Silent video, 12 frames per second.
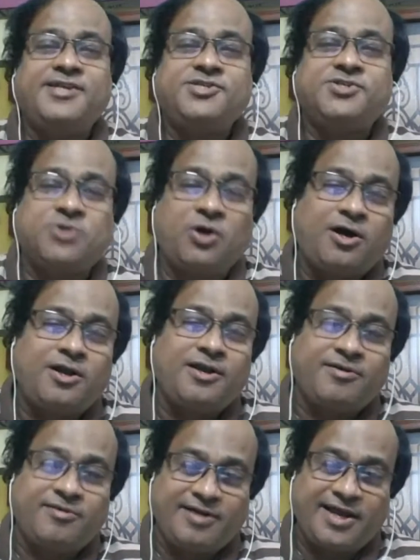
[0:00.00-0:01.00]

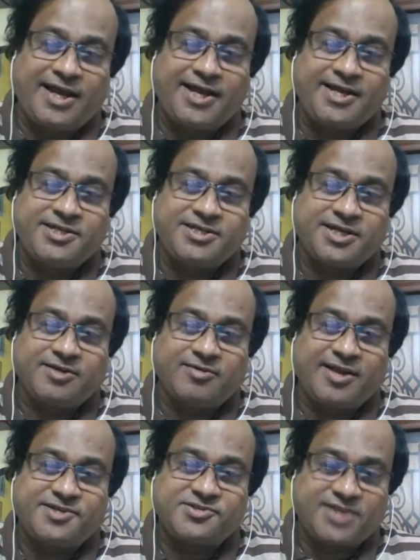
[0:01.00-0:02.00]
scholar and a
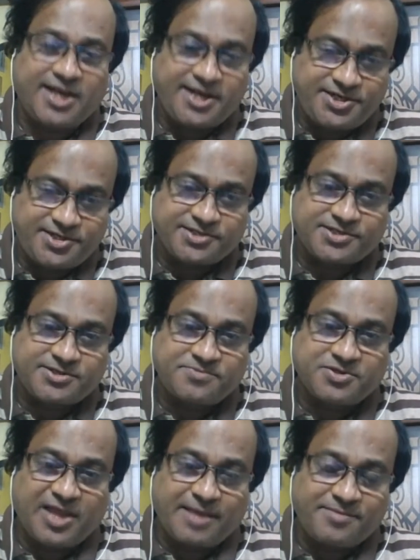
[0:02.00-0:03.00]
great scientist of
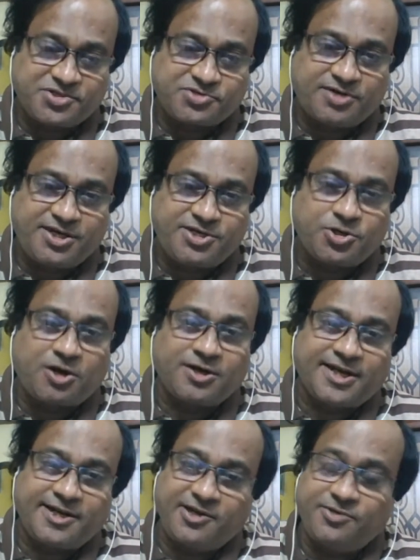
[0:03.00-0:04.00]
chemistry, taught
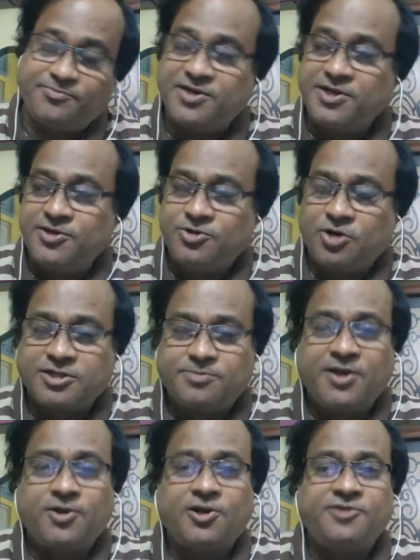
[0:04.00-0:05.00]
at North
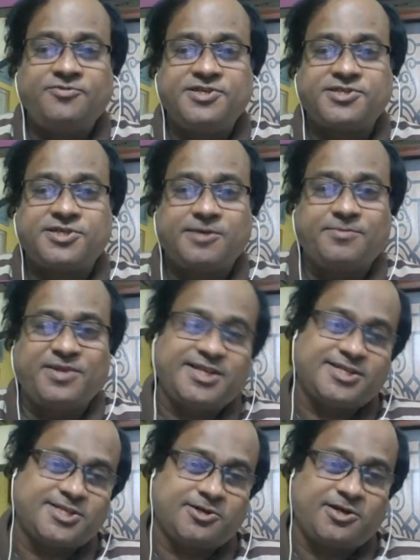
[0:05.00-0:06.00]
Bengal University,
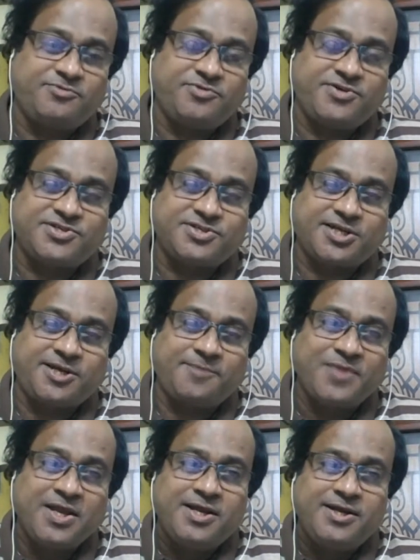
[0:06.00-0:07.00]
Vidyasagar University.
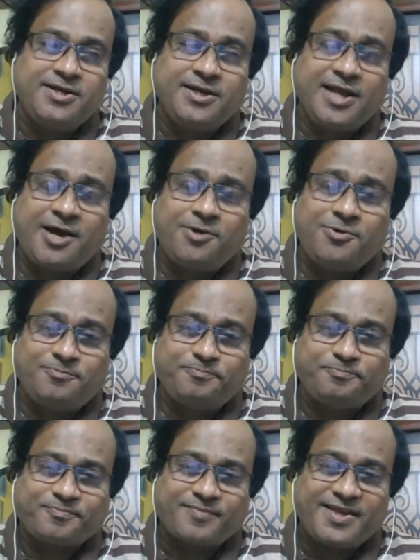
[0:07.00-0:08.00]
Now,
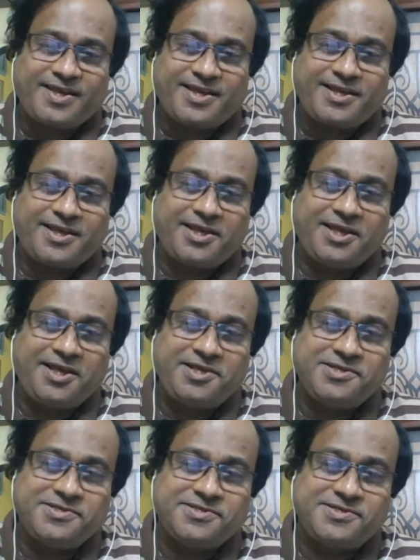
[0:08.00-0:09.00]

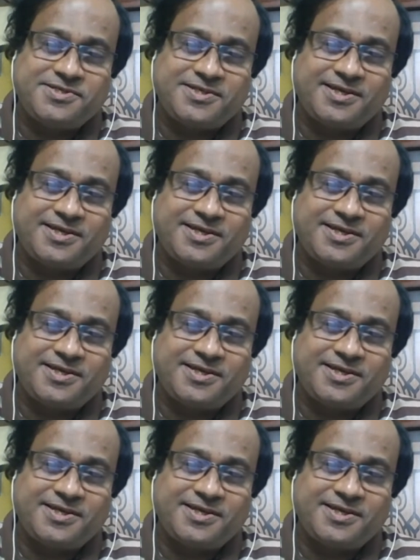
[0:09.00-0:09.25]
he is